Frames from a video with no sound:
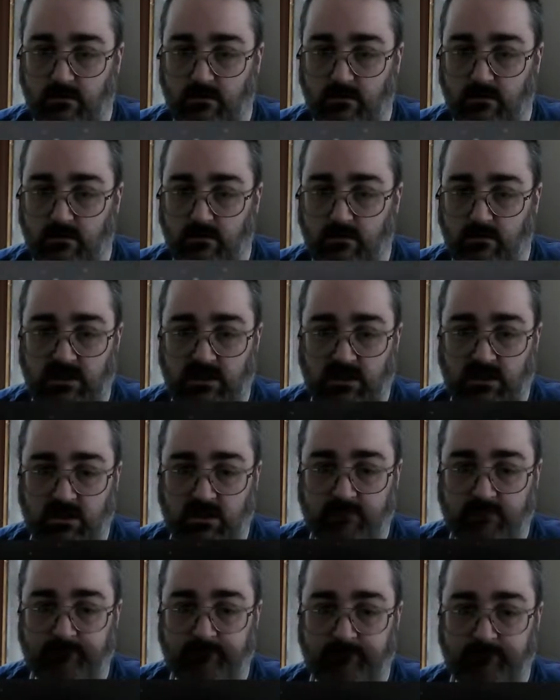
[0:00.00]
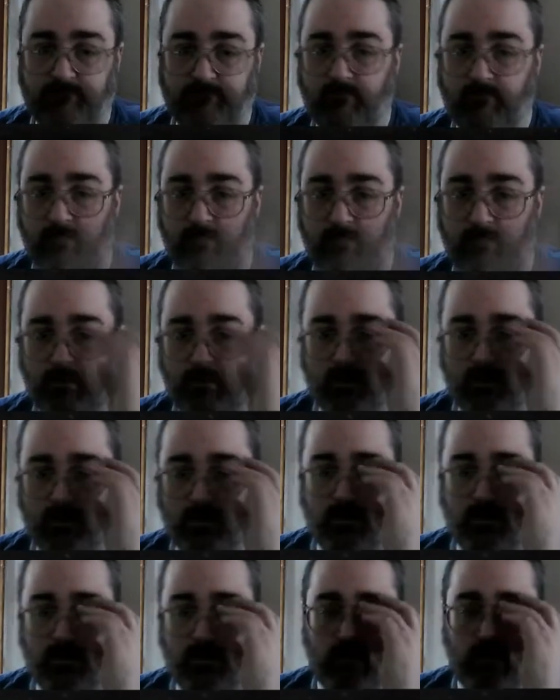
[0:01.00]
Yeah.
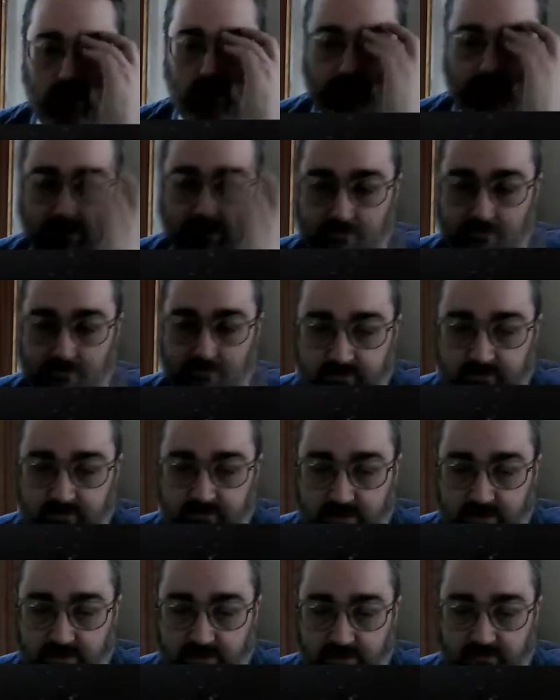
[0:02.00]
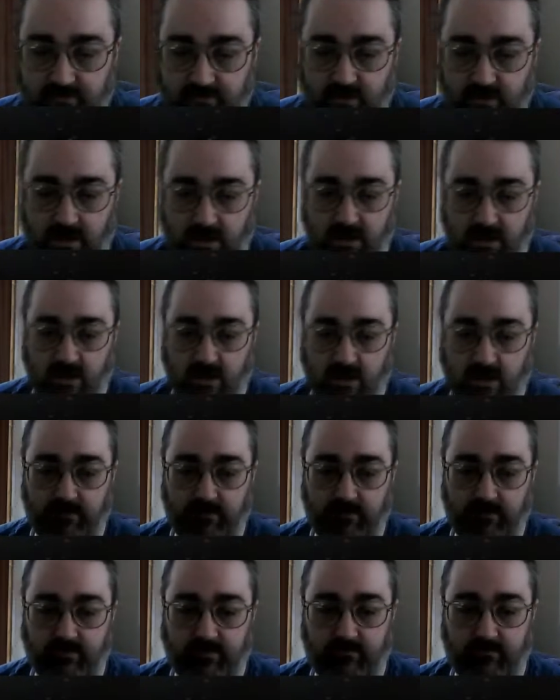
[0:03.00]
I've redone various things. Is
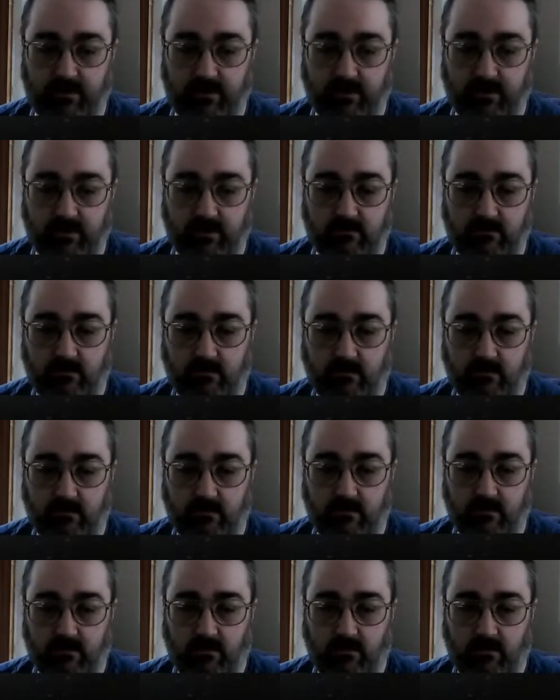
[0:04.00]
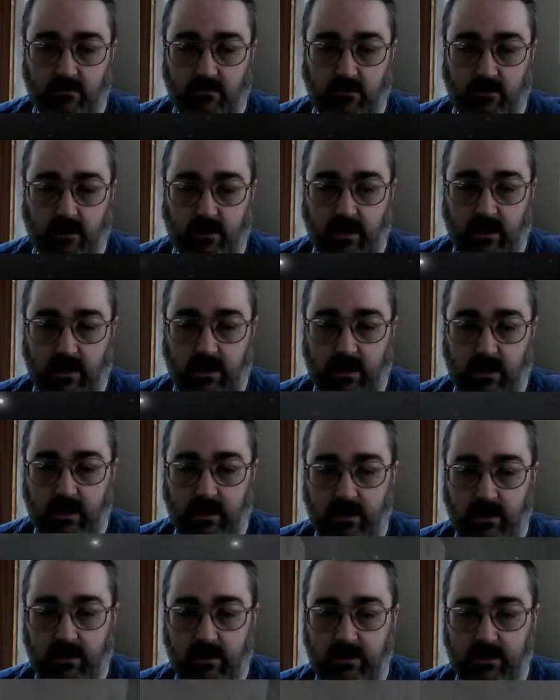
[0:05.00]
what I've done.
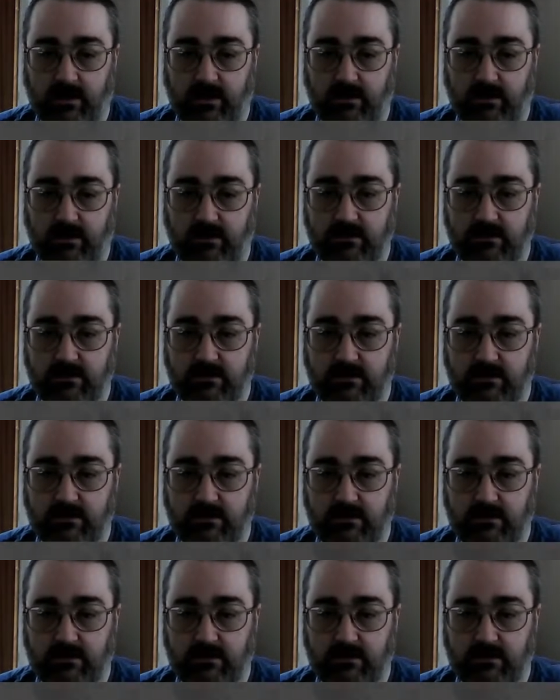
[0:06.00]
And